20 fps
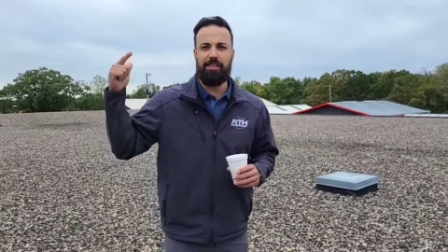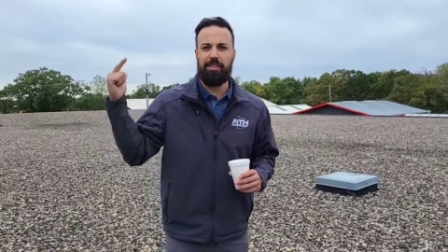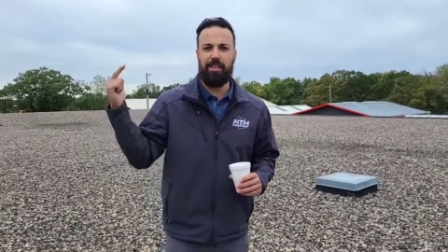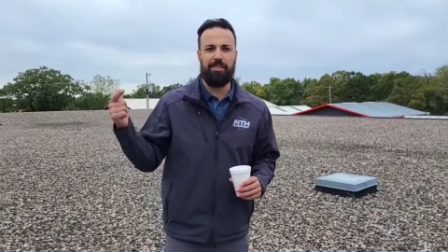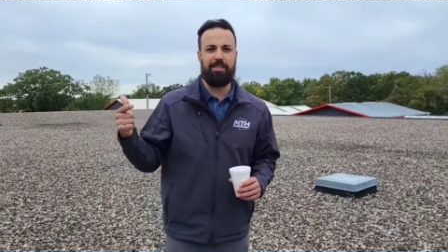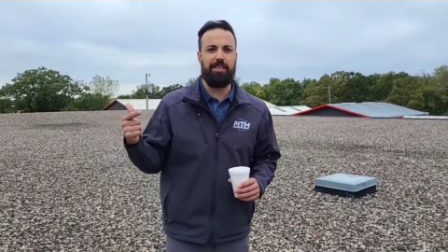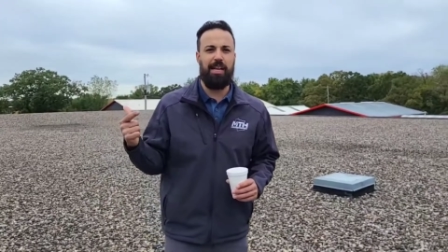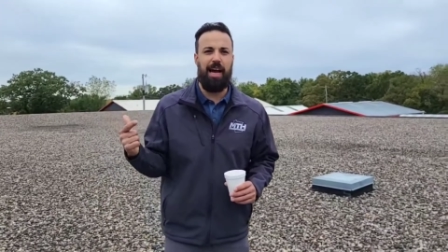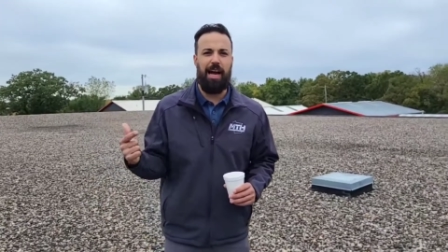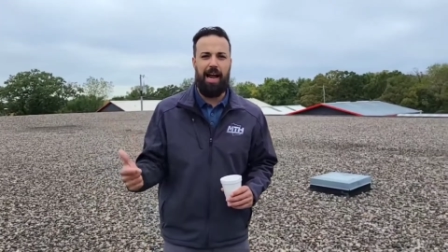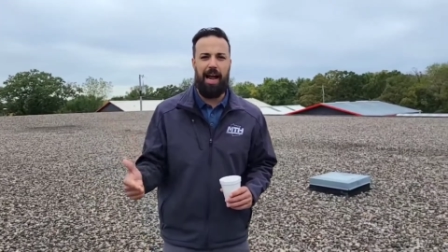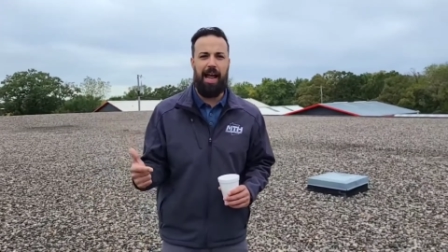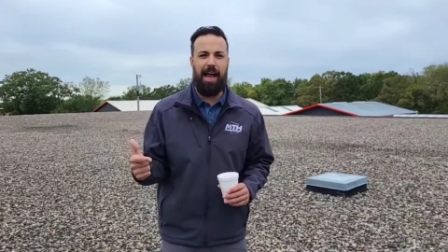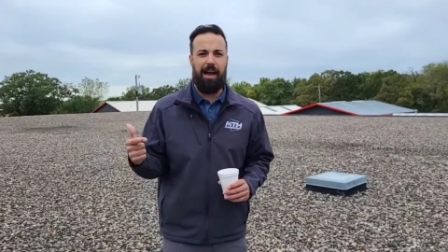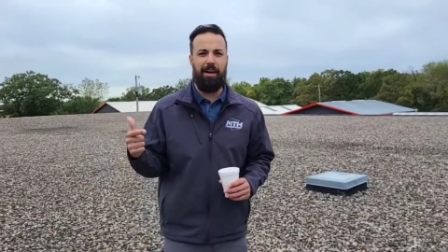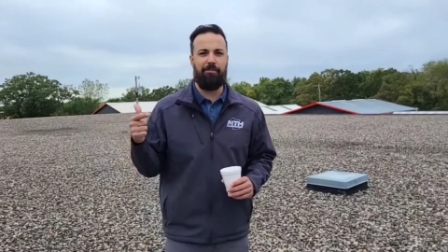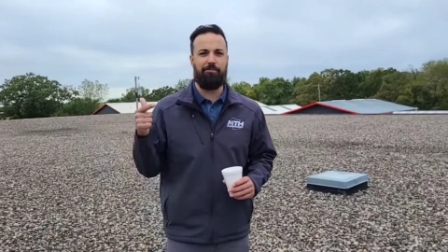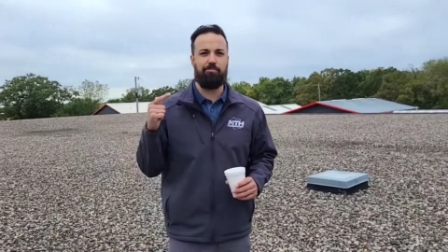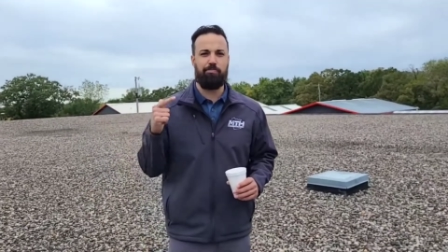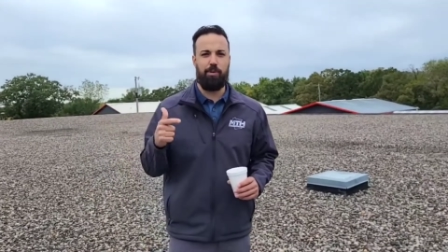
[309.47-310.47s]
does not
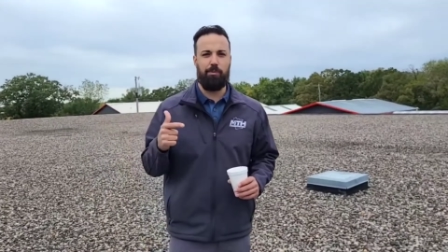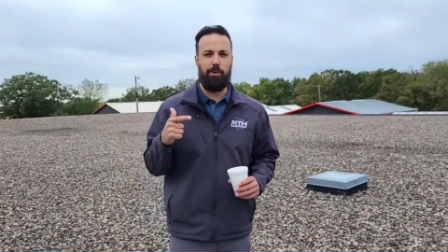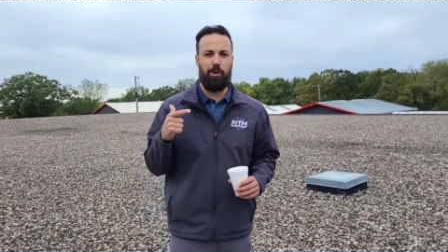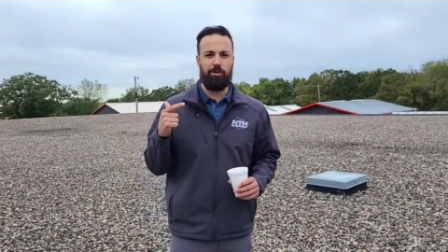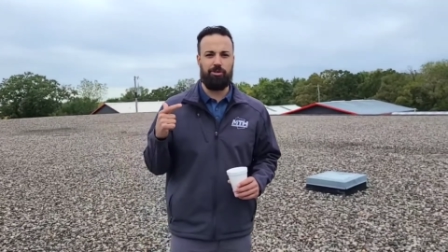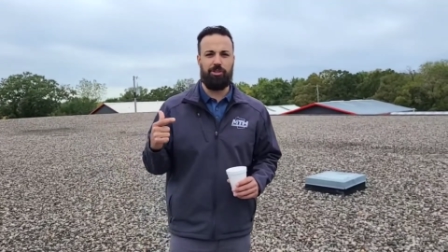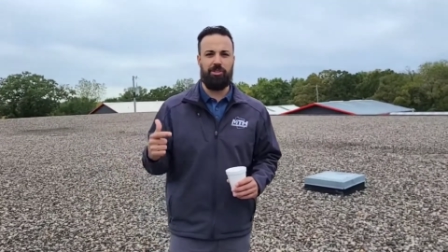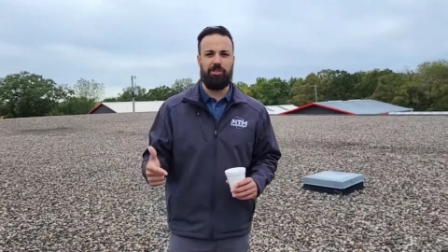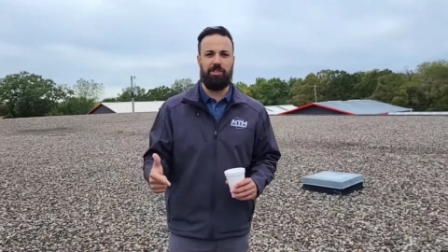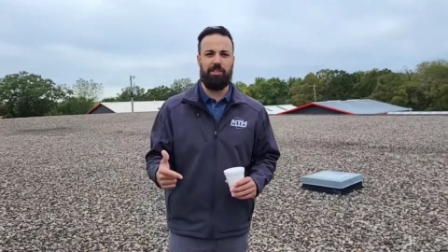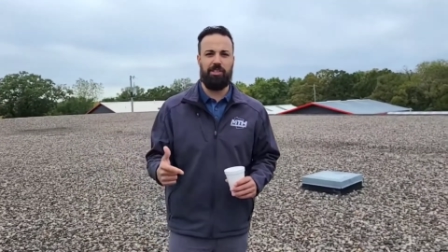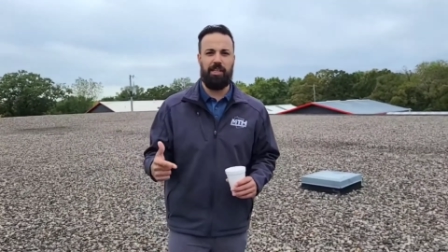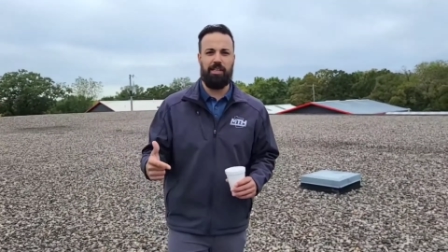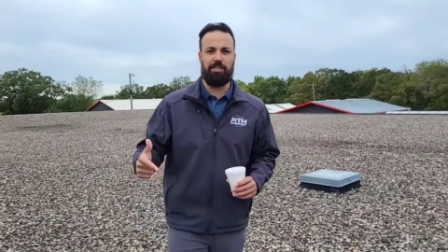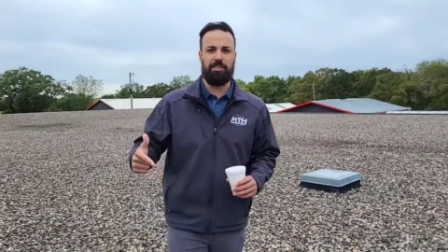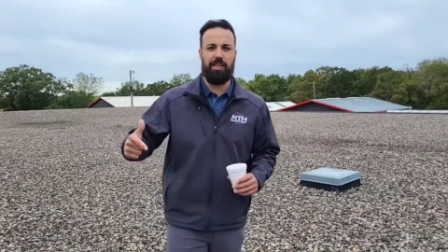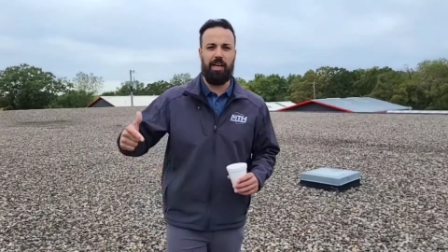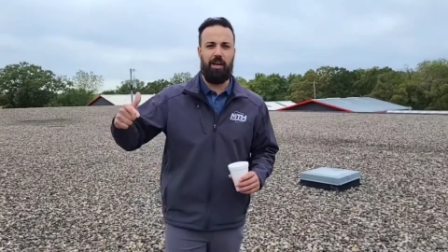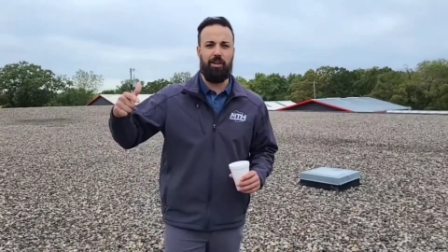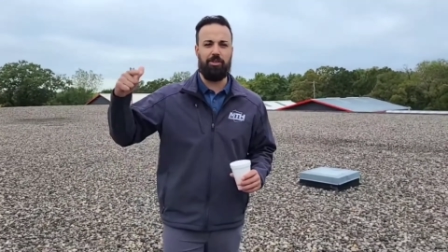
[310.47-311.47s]
have promotions and
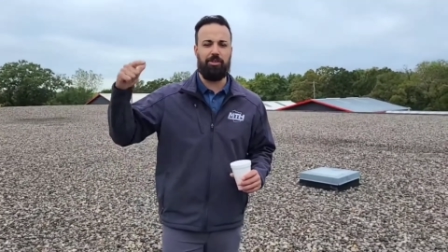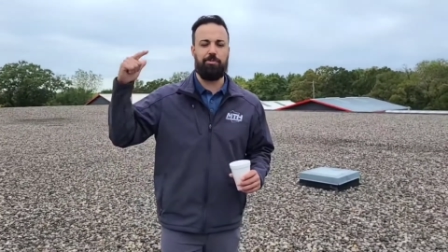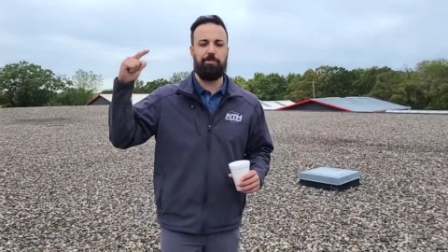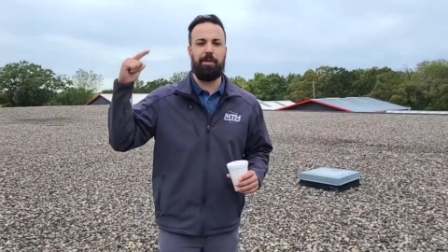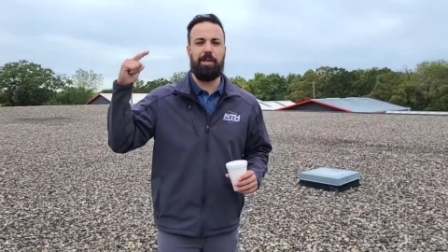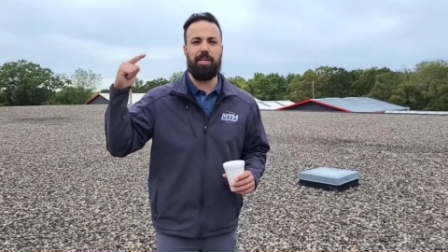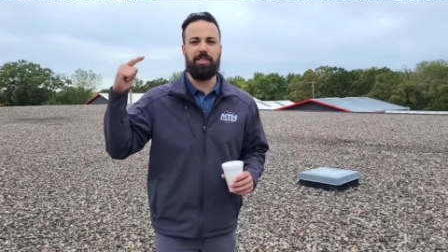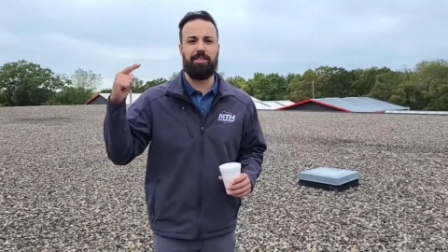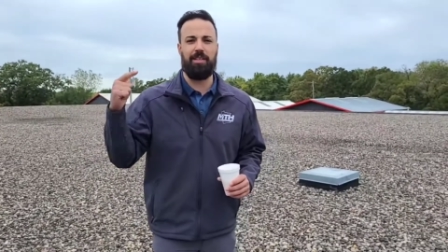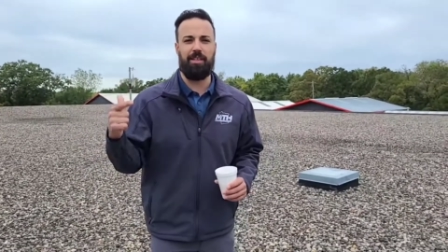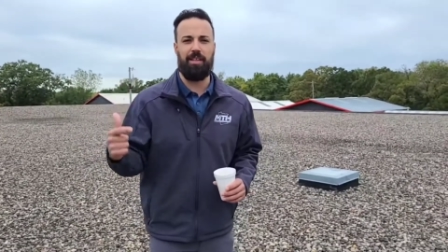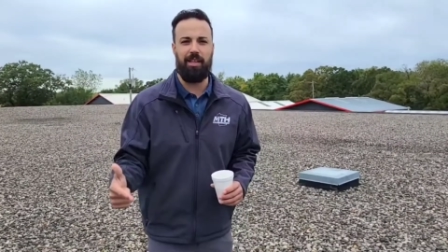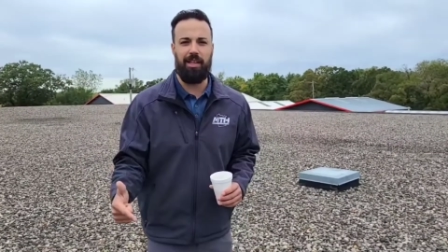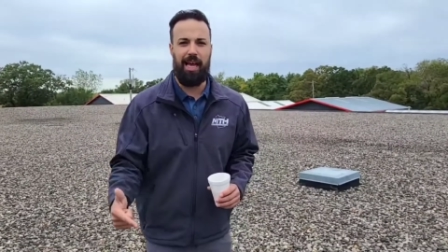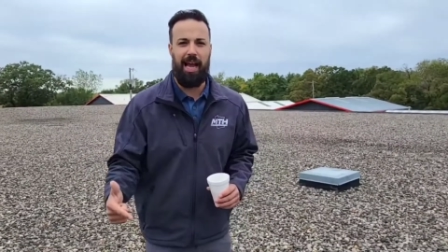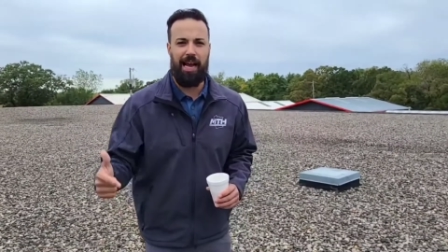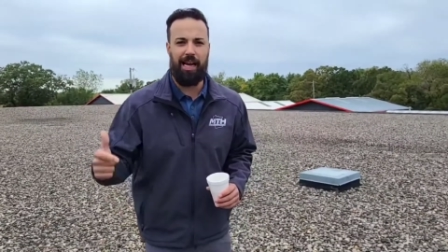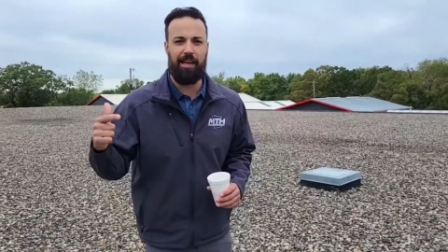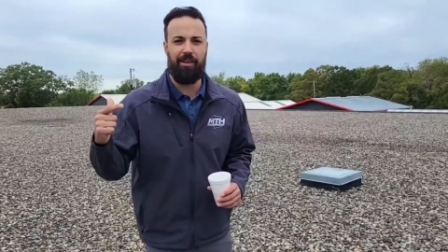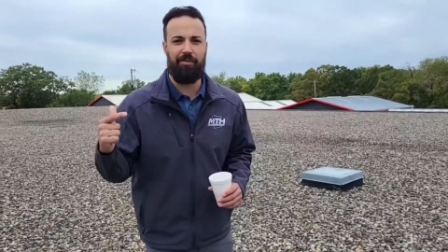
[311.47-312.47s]
discounts because of the
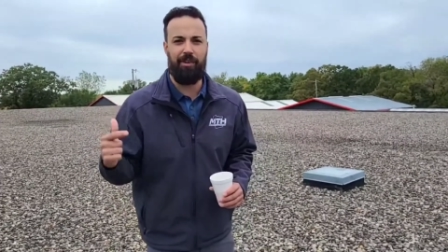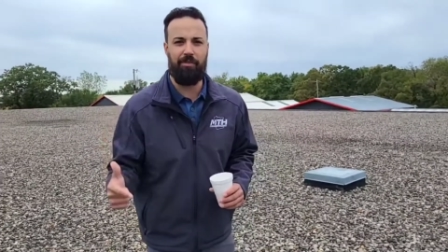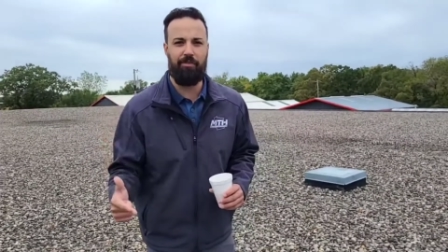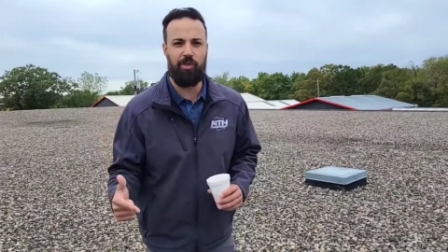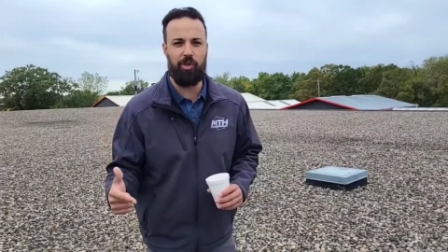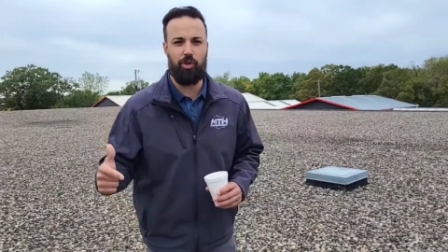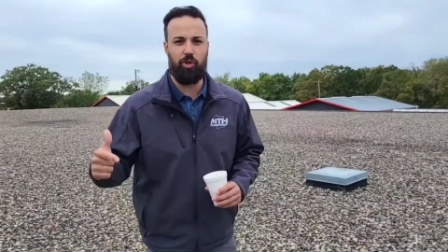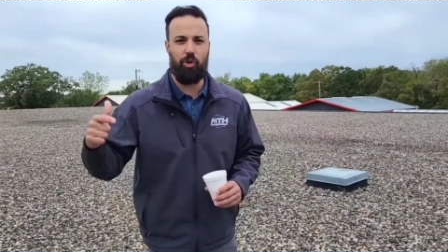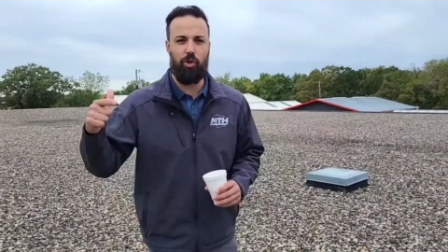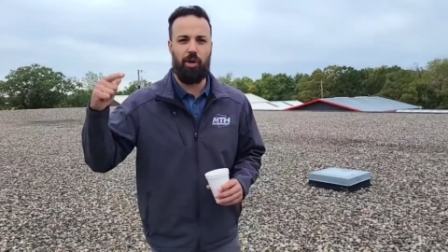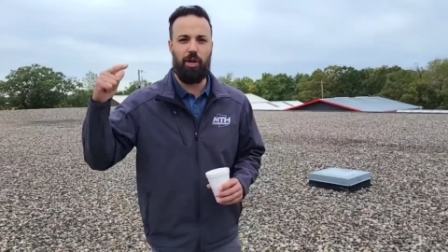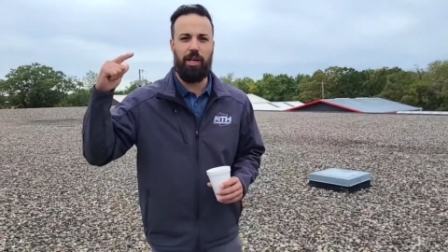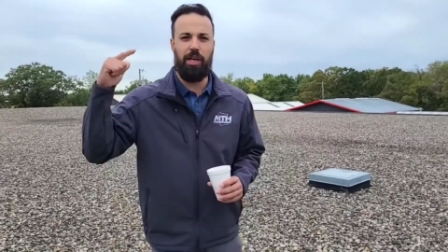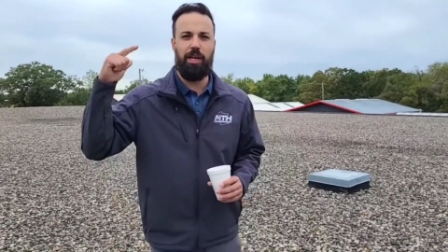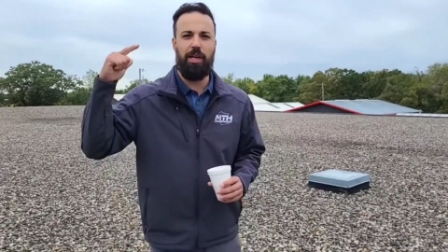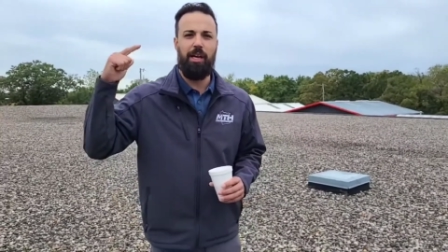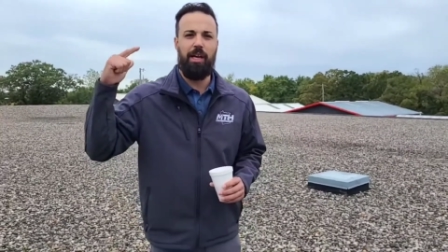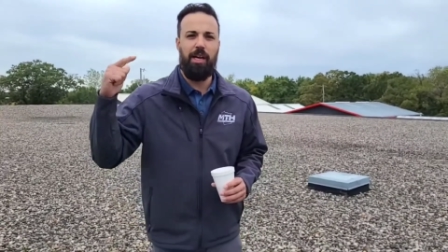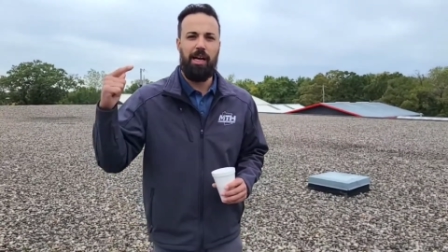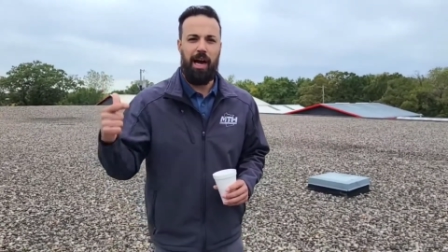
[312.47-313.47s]
lack of inventory
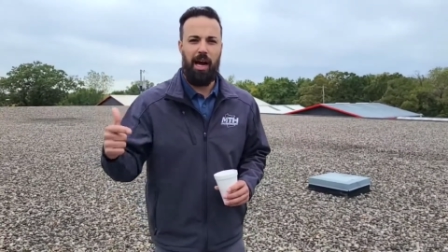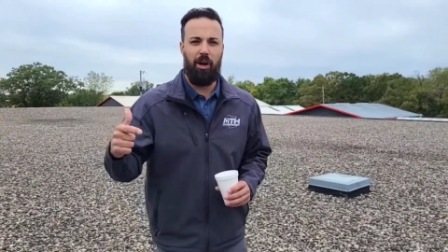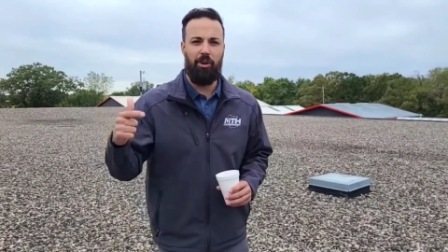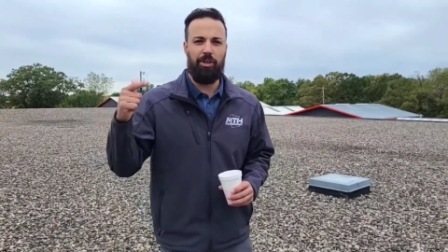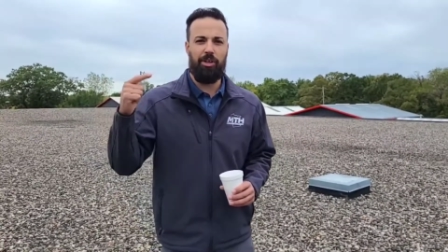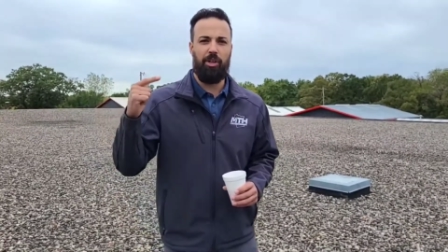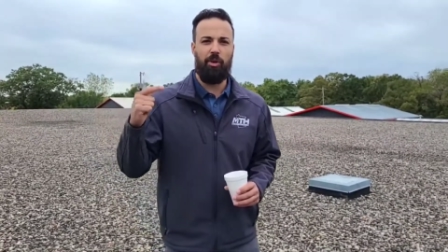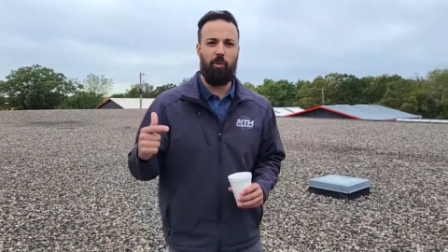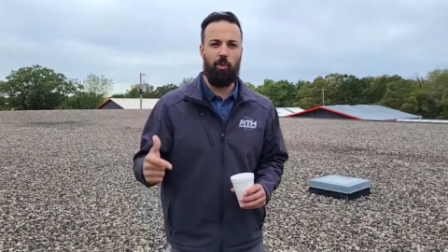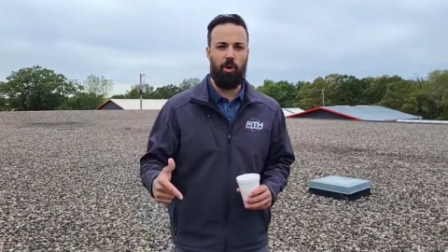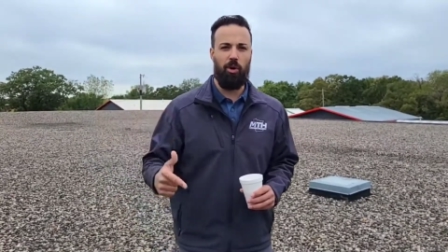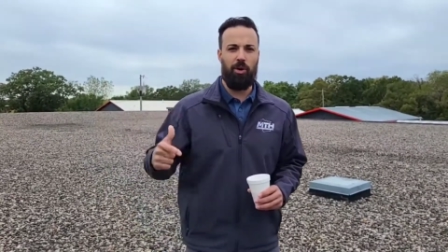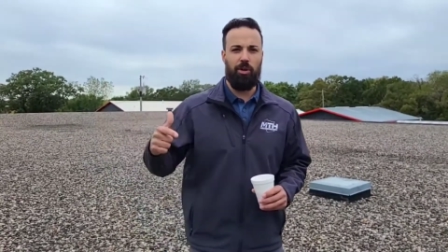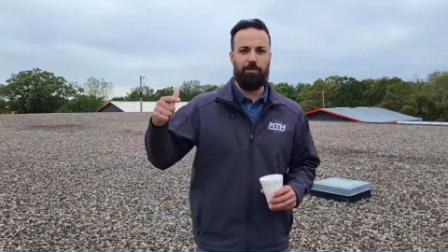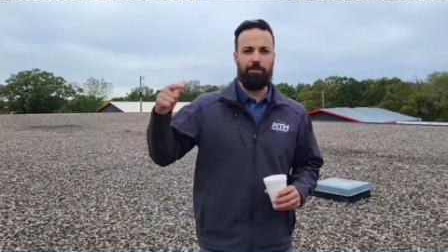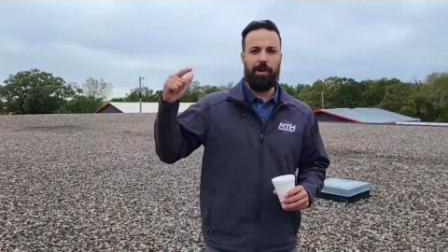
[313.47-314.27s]
out in the world.